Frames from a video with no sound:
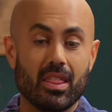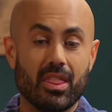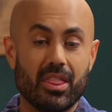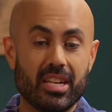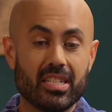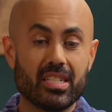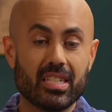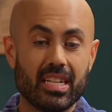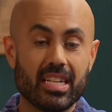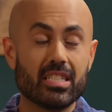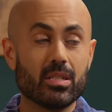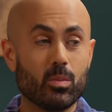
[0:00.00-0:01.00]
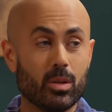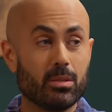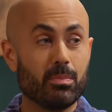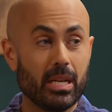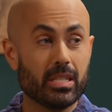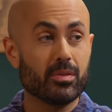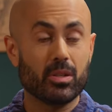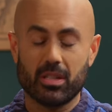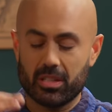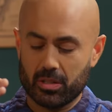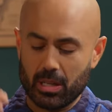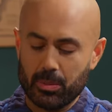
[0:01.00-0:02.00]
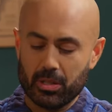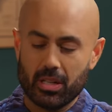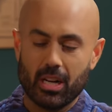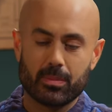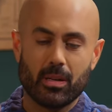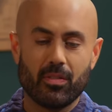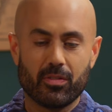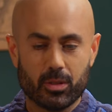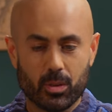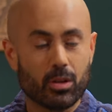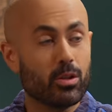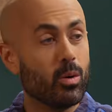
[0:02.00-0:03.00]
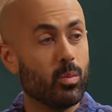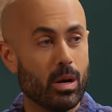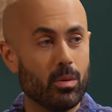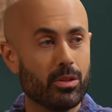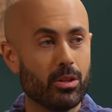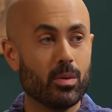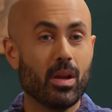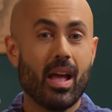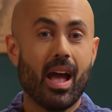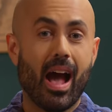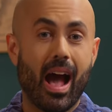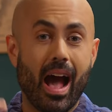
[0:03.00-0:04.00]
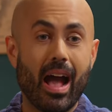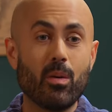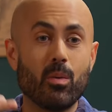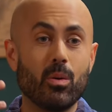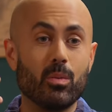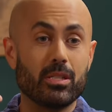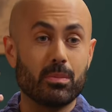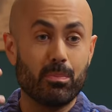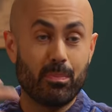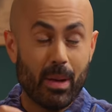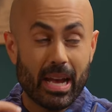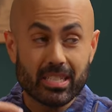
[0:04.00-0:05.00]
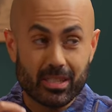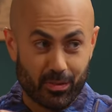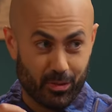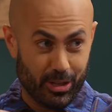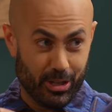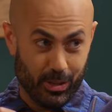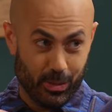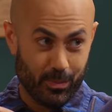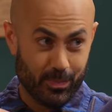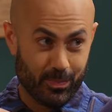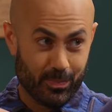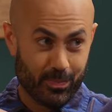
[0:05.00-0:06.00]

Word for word: this isn't what's best for you. And scripture talks about, so it'll go well with you. I want what's best for you. Right.